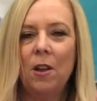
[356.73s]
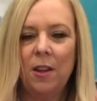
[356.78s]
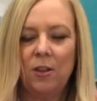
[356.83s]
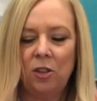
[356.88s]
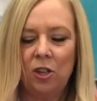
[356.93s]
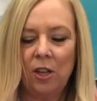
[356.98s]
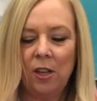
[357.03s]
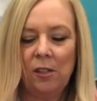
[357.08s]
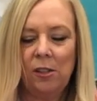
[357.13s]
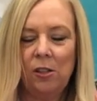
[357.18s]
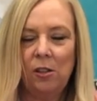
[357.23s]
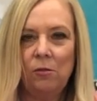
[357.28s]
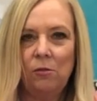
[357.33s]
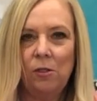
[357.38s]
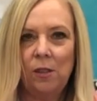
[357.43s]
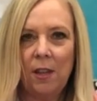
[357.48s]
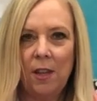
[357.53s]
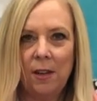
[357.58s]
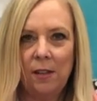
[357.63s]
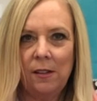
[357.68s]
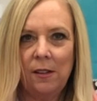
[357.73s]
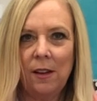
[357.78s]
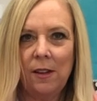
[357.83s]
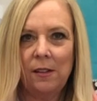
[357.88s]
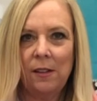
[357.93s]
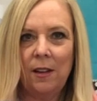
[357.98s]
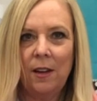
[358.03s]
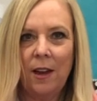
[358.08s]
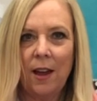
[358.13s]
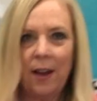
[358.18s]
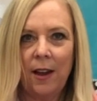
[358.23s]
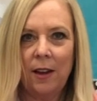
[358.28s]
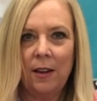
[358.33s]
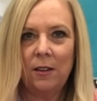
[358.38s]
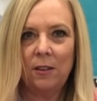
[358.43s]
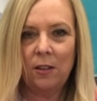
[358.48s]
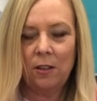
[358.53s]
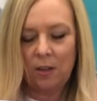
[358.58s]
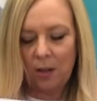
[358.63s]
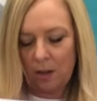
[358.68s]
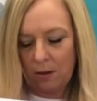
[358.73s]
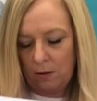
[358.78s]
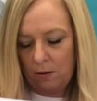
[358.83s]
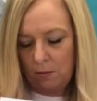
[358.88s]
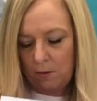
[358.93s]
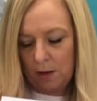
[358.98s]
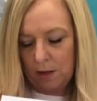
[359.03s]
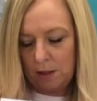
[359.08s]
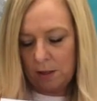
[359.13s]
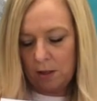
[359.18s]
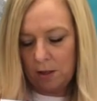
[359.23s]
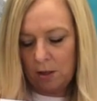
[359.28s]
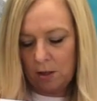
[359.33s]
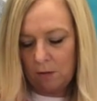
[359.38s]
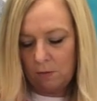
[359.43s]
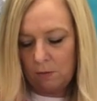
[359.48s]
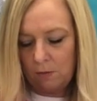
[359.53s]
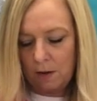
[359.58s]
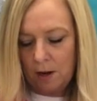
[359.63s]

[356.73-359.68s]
just use this as a guide to tell you what to do.